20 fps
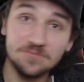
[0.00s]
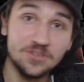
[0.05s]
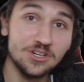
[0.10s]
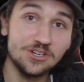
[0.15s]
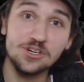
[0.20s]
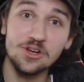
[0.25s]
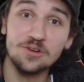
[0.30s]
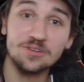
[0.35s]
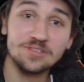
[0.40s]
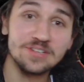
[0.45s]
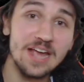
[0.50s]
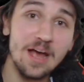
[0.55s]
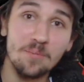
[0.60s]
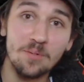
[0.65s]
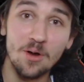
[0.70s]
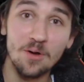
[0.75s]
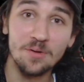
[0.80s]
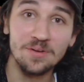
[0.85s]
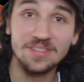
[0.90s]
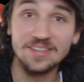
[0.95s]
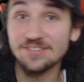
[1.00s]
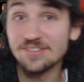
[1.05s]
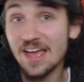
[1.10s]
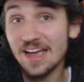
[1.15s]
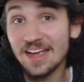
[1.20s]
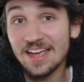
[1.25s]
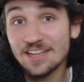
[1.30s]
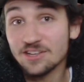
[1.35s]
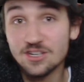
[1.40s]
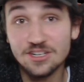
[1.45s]
Just shows you how broken this
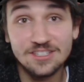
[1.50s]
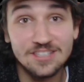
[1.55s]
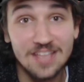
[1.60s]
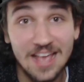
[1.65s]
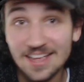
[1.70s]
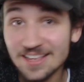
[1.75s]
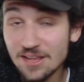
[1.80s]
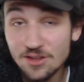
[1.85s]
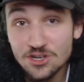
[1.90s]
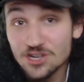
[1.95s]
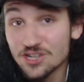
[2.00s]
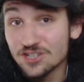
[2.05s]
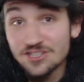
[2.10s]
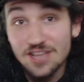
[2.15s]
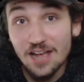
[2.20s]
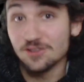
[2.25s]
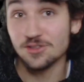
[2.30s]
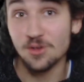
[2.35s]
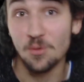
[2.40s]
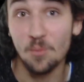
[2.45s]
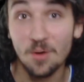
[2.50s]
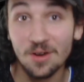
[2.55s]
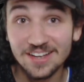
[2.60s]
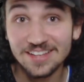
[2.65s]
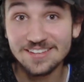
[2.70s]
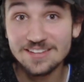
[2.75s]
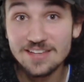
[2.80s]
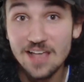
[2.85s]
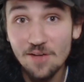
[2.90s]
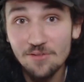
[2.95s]
deck. It just does the work
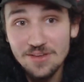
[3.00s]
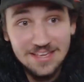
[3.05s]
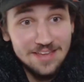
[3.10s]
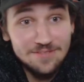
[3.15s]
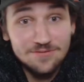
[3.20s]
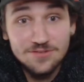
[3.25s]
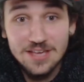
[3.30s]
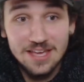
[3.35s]
itself. It gives